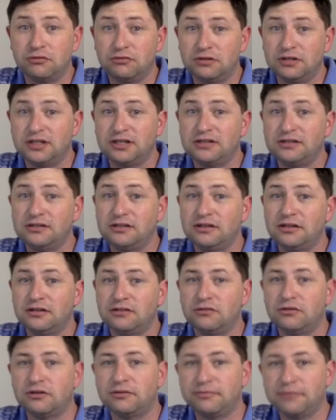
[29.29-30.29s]
Well,
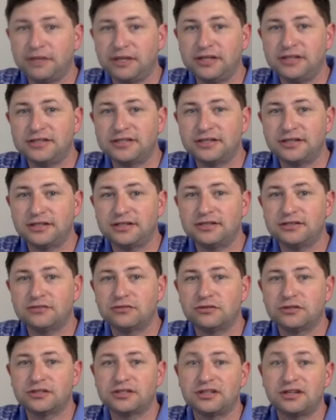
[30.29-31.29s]
what it means is
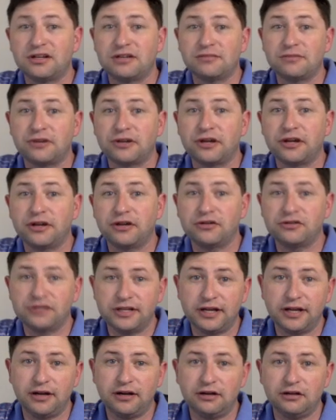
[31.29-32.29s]
when the stock market goes
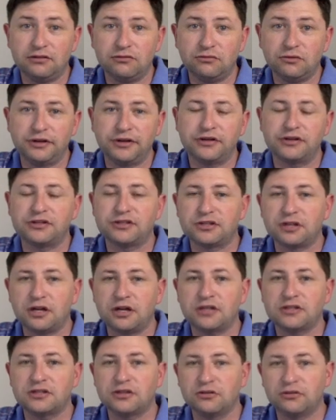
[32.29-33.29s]
down, when your
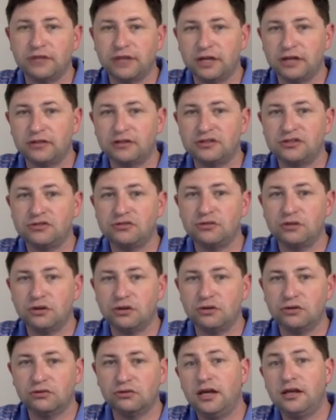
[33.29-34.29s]
stocks go down that you
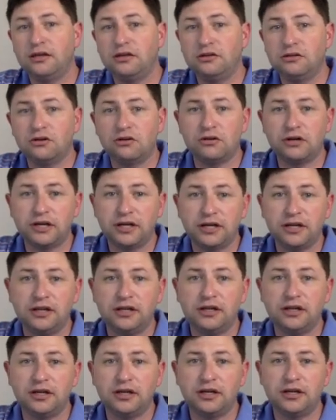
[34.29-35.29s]
own, you go ahead
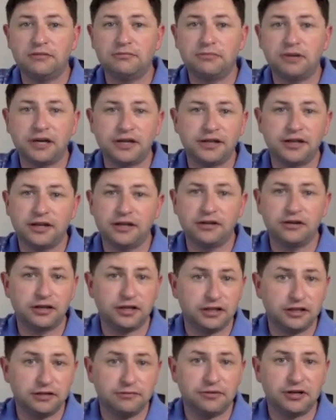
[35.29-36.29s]
and buy that. You're
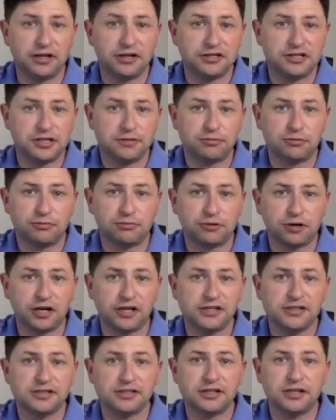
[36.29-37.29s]
getting them at a cheaper
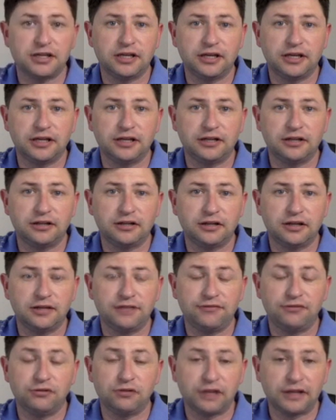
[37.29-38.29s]
price. And
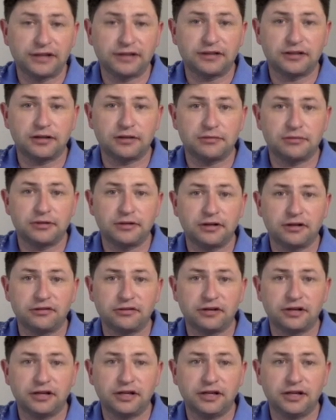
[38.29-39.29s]
if you like the company
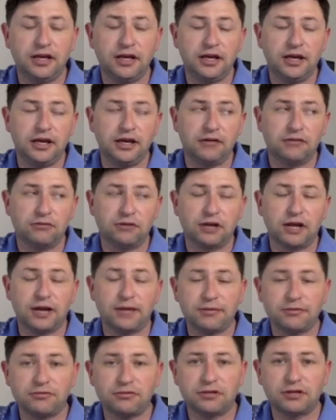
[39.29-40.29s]
already and we're
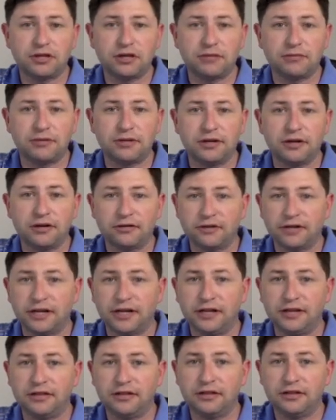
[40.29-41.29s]
happy with the company
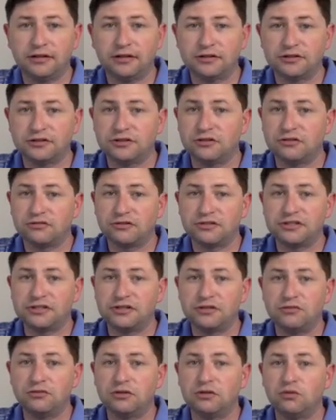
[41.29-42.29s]
already, then there's no
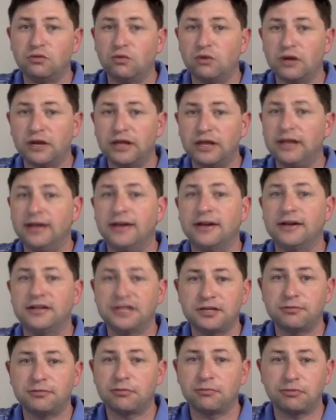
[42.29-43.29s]
reason you wouldn't want it at a
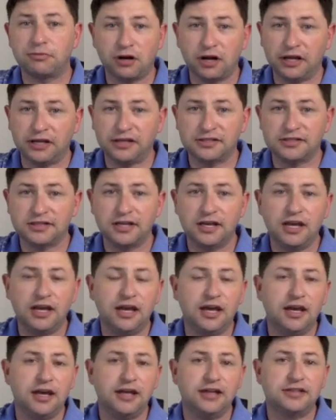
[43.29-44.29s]
cheaper price.
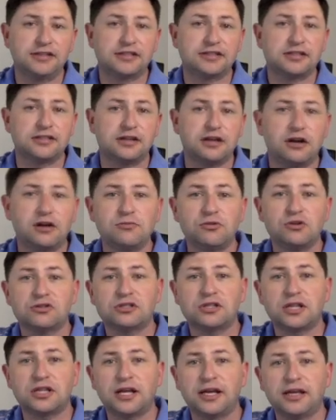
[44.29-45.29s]
It's
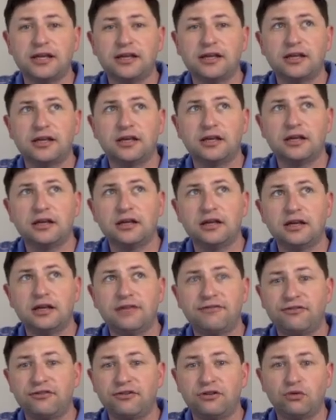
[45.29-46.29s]
almost like
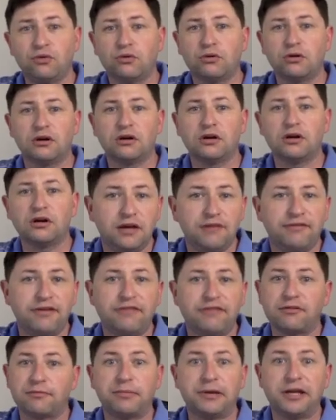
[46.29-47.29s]
if your
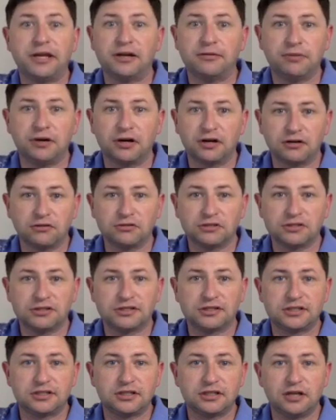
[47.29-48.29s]
favorite peanut butter
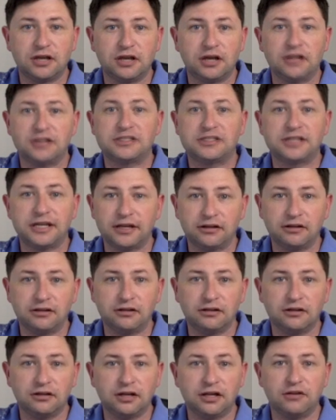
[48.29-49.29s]
was on
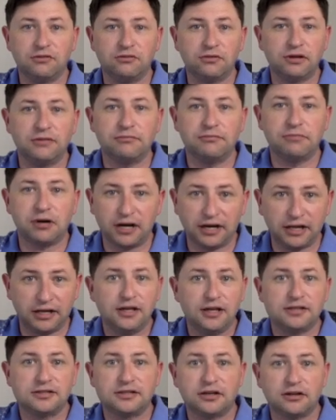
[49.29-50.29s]
sale and you went and bought it.
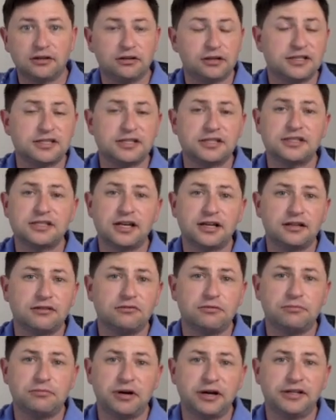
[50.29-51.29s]
So that's exactly
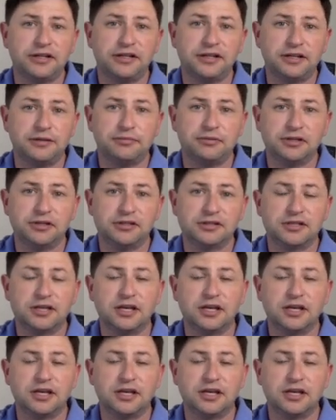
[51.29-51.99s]
what buying a dip is.